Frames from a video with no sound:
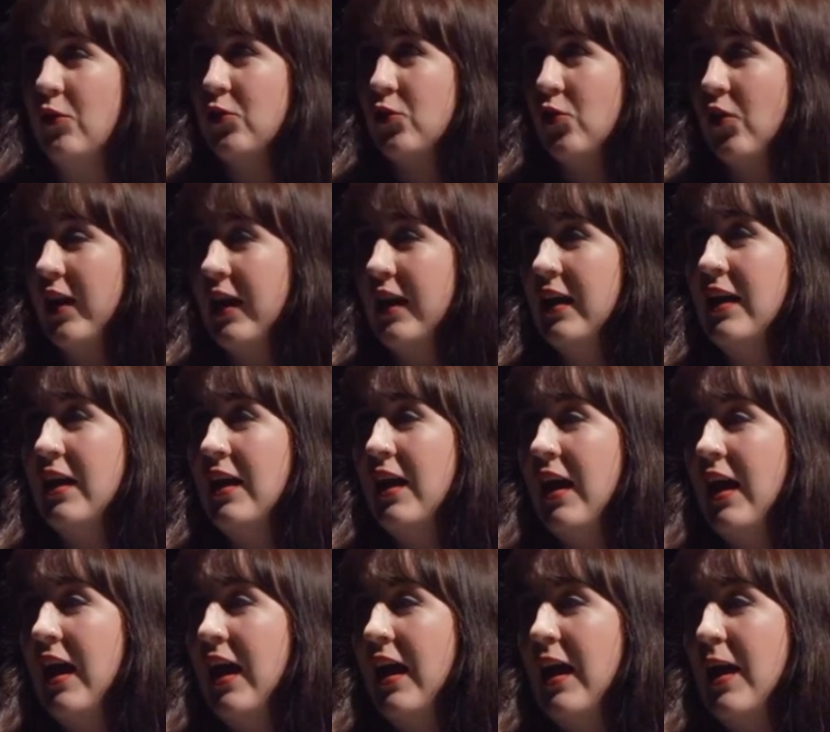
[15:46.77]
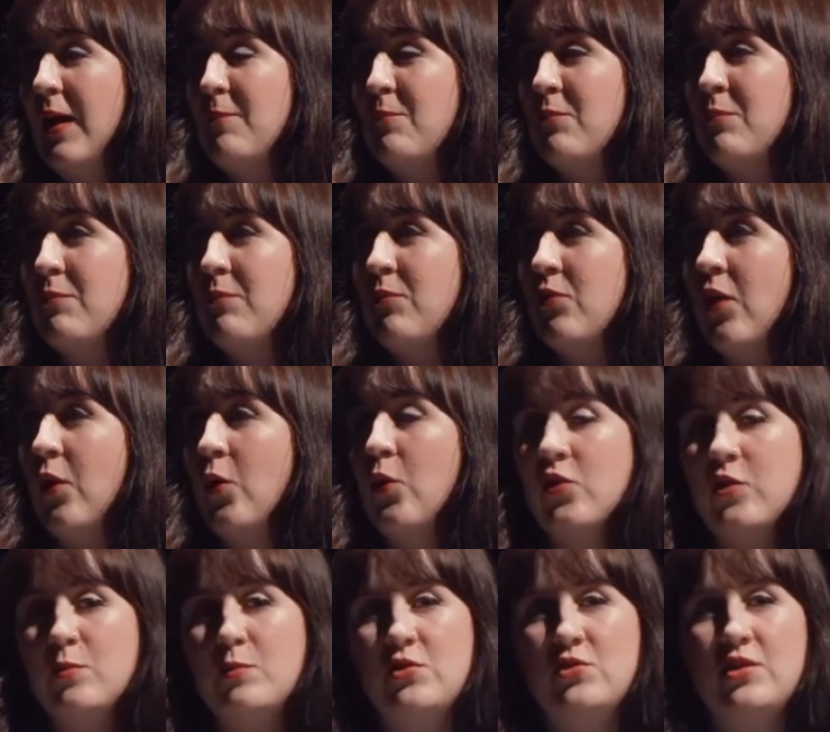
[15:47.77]
It's great. So
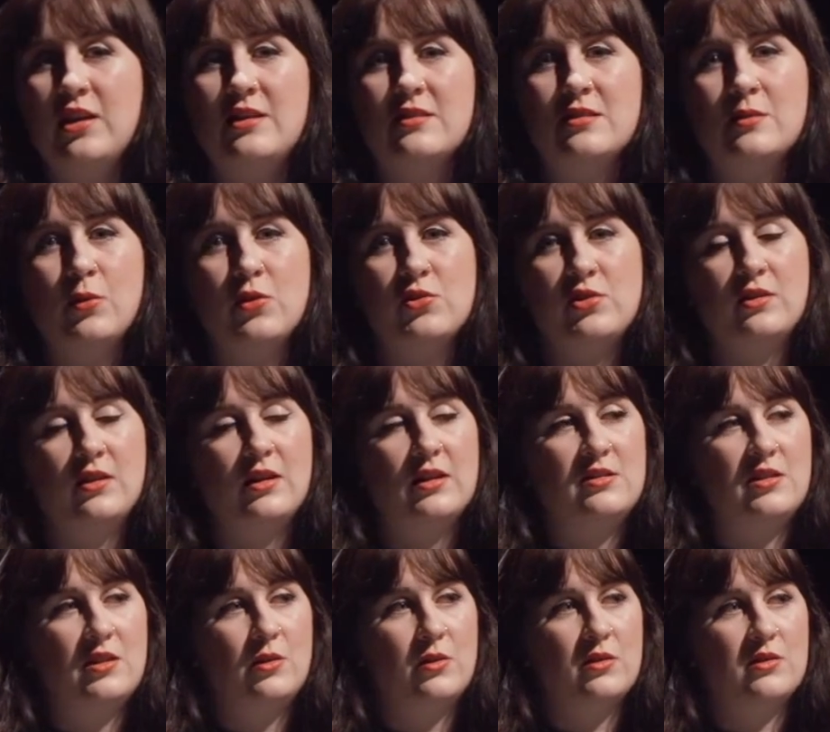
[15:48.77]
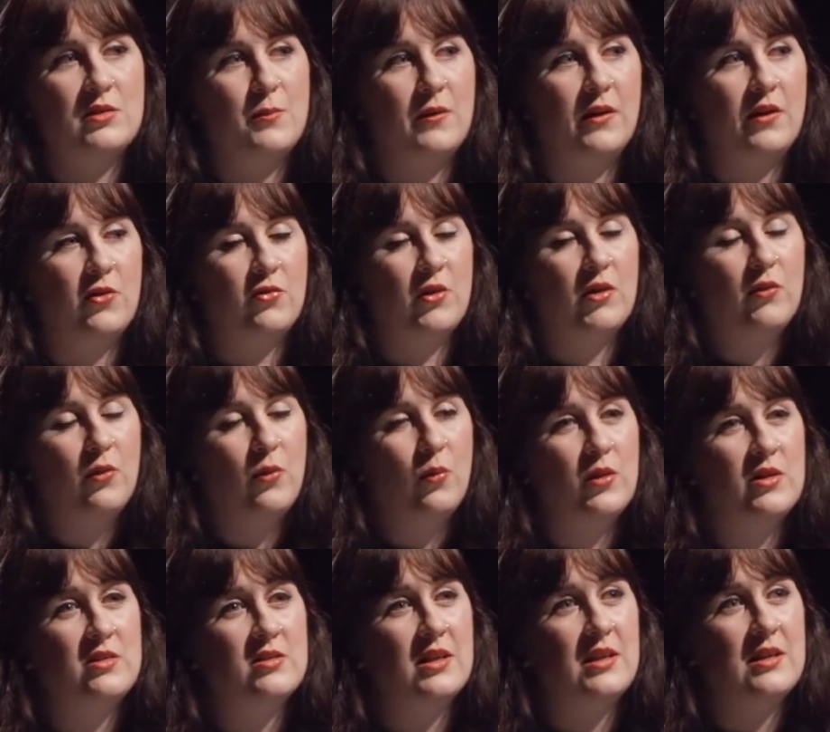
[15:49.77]
Haunted Machines is a project that I do with Tobias Revel,
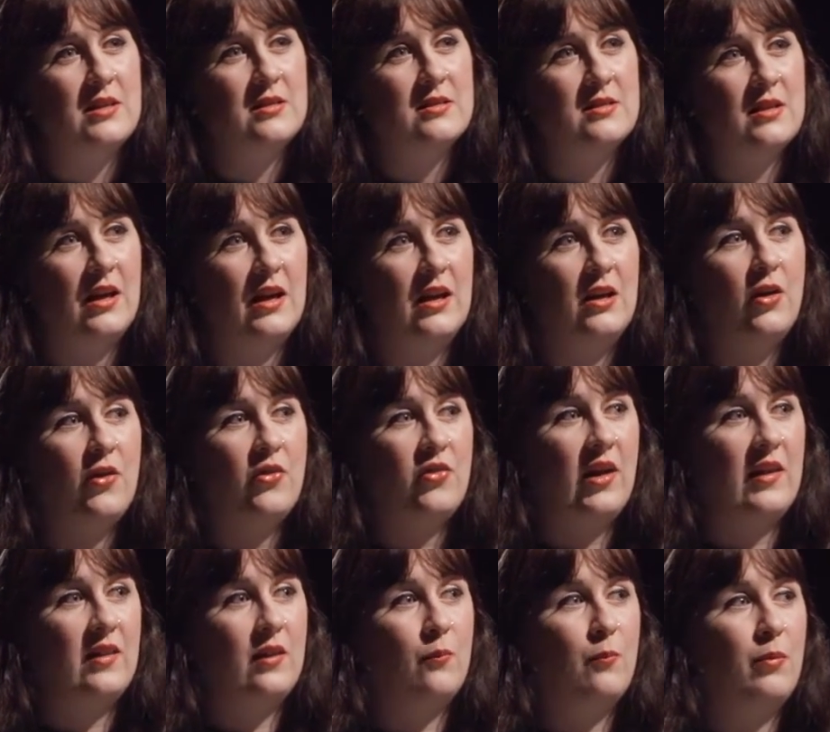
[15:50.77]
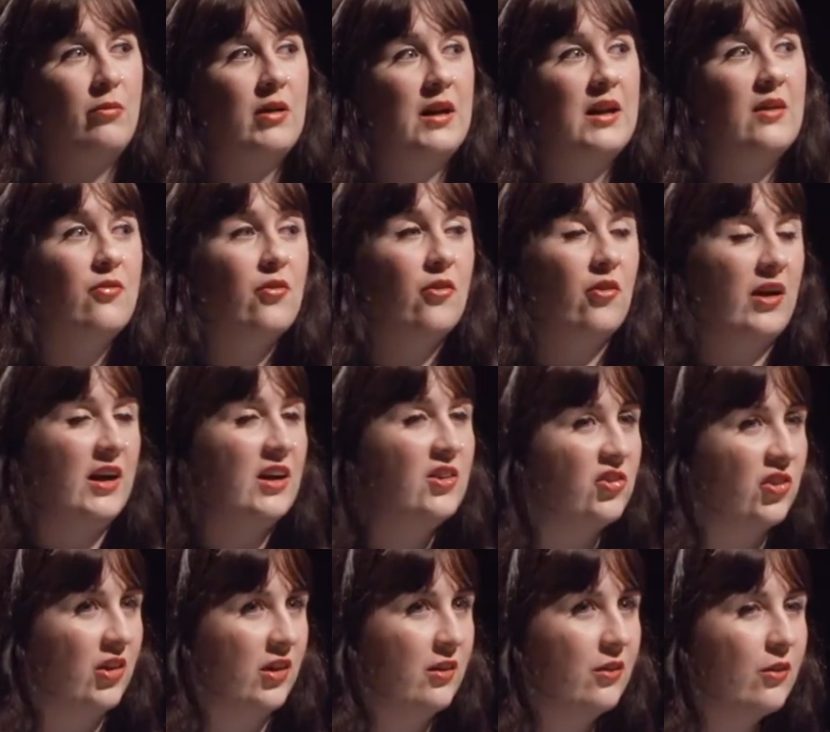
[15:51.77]
which is looks at the
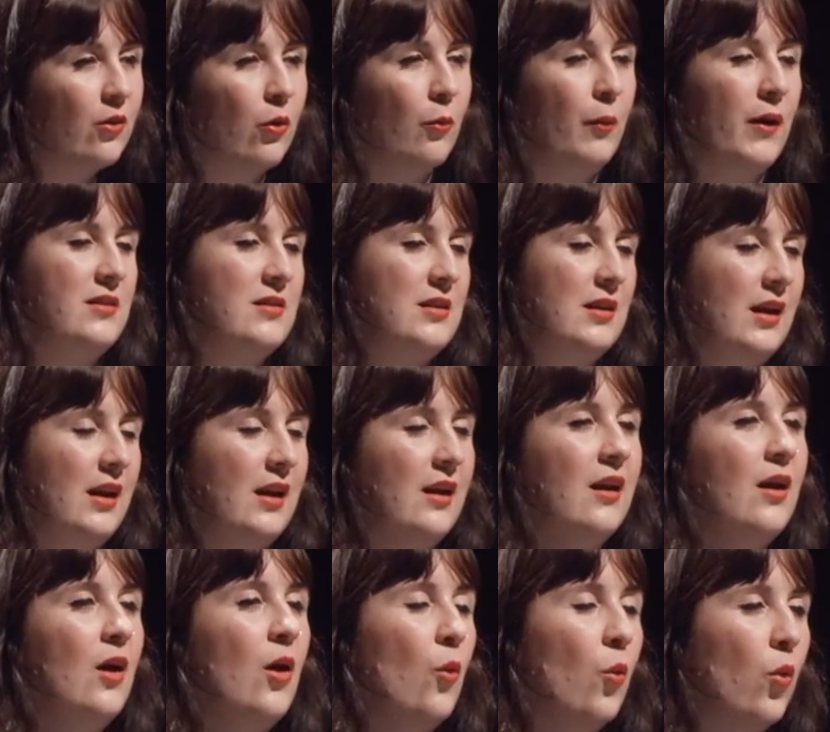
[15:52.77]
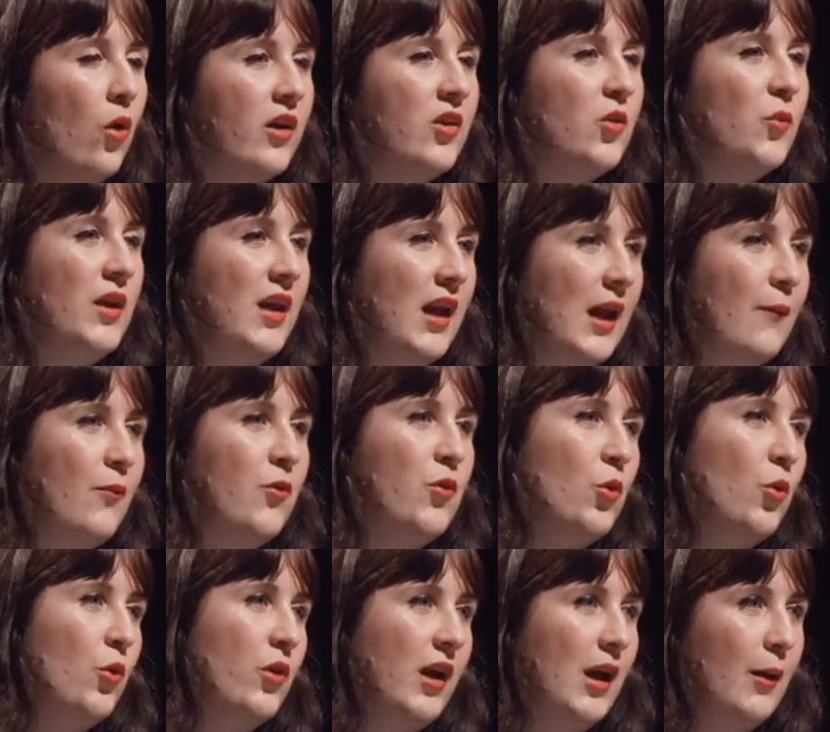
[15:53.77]
proliferation, or basically, why do we keep
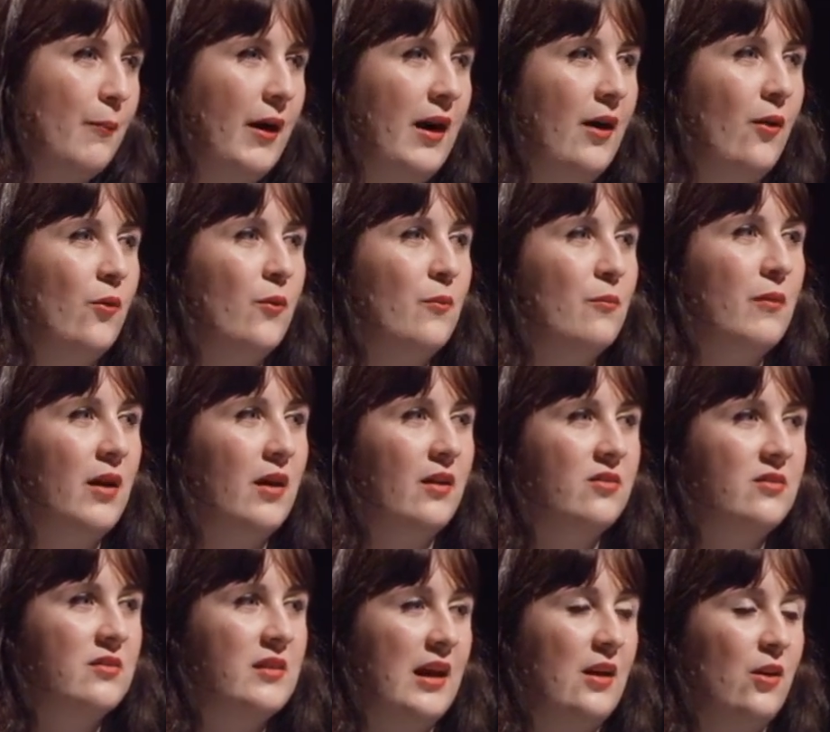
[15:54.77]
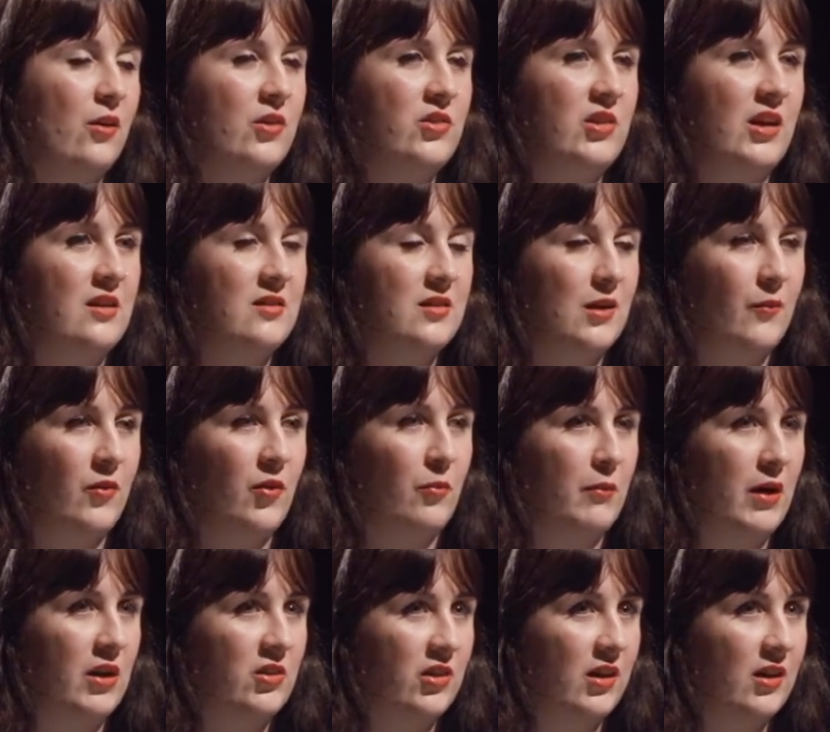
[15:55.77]
talking about technology in terms of
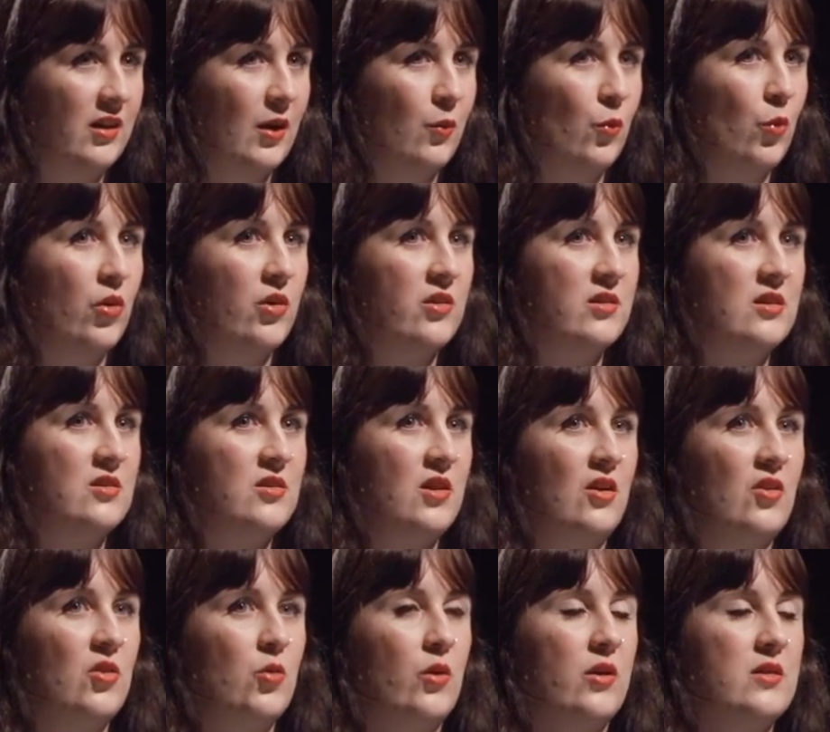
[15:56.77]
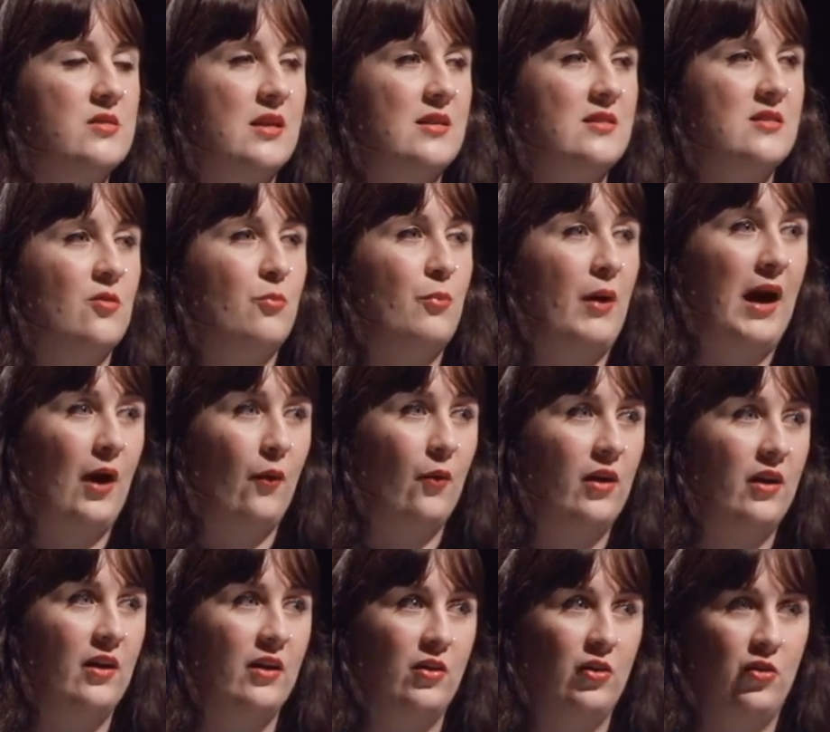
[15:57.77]
magic, and what does it do to our sense of power
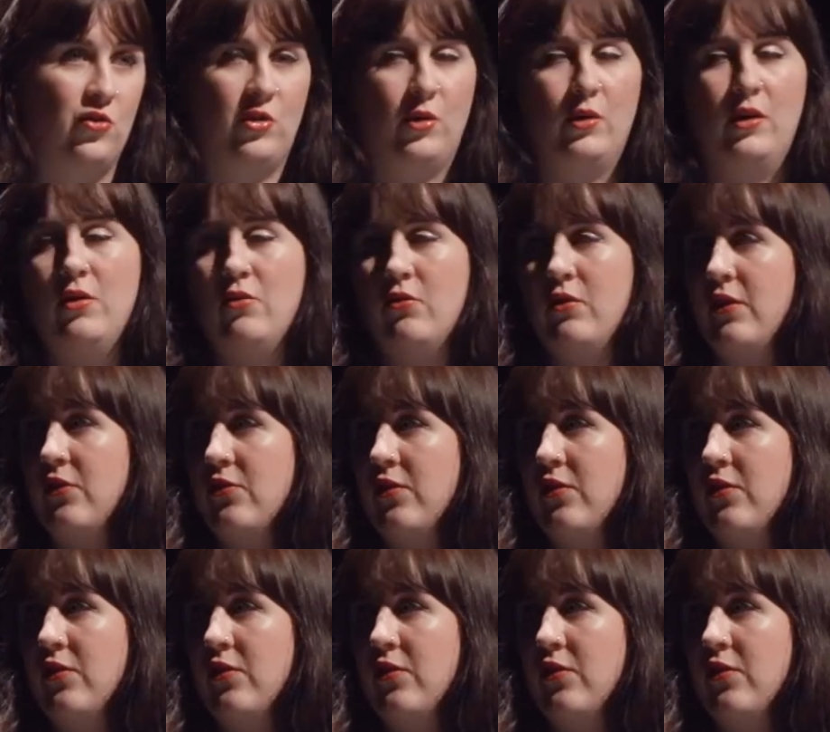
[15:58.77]
and control over it?